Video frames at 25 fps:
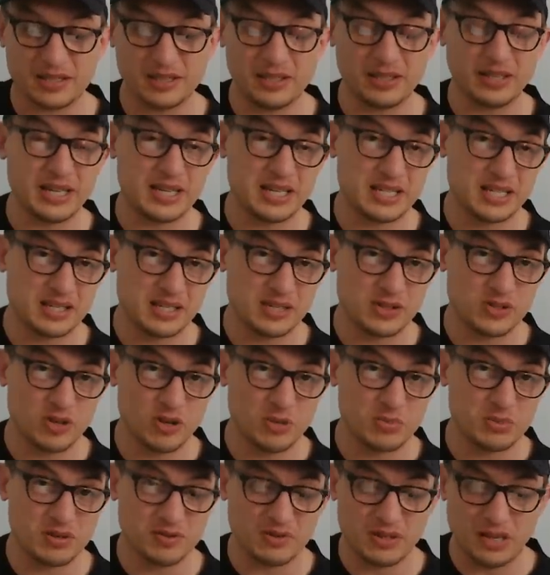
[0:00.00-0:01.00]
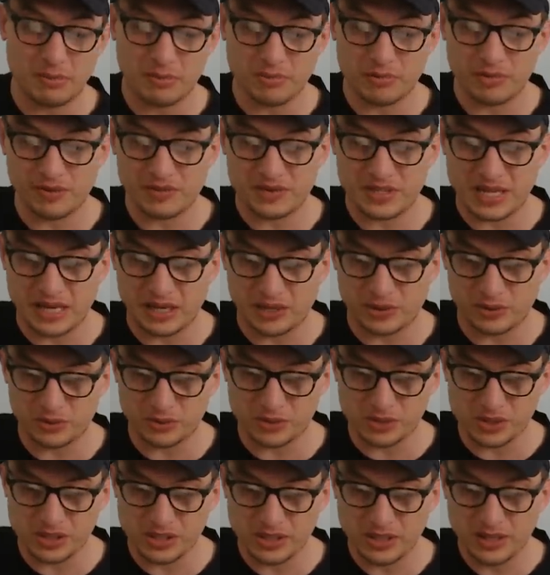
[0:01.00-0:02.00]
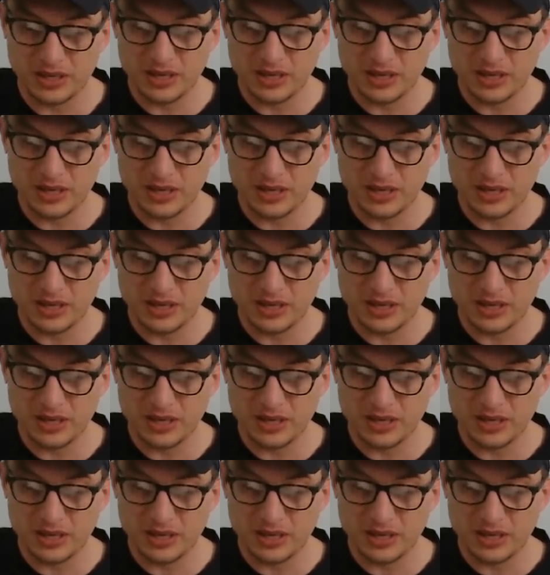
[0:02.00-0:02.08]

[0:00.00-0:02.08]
least in terms of number of tackles.